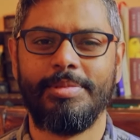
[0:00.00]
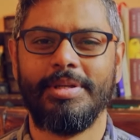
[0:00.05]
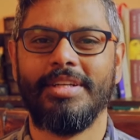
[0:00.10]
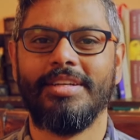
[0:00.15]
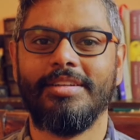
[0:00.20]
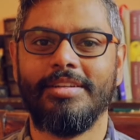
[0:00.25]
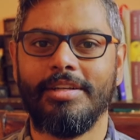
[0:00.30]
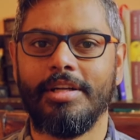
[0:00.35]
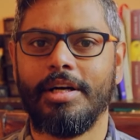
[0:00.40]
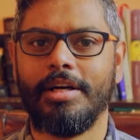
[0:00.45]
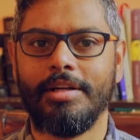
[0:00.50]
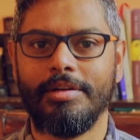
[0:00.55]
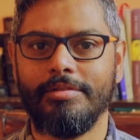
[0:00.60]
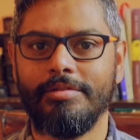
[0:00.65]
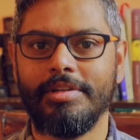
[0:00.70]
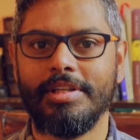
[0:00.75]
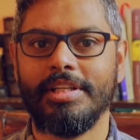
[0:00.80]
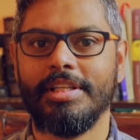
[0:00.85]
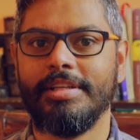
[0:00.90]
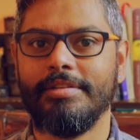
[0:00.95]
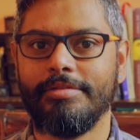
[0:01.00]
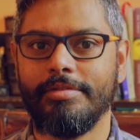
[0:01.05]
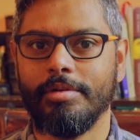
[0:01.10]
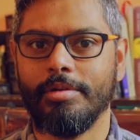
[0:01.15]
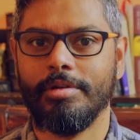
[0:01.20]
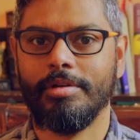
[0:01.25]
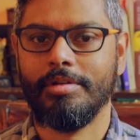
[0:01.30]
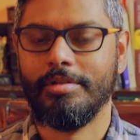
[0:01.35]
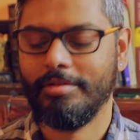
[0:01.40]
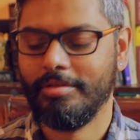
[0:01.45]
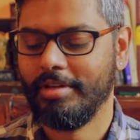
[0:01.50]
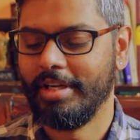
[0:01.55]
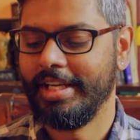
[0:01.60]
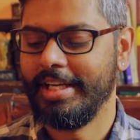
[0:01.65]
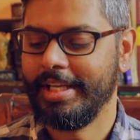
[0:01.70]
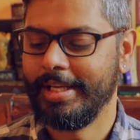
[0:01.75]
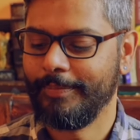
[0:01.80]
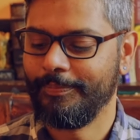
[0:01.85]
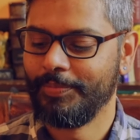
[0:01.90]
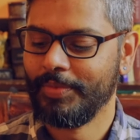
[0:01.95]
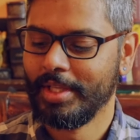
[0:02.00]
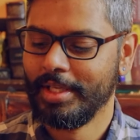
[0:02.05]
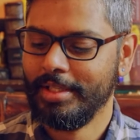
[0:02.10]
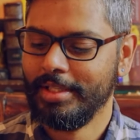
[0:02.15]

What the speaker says: but not really for writing.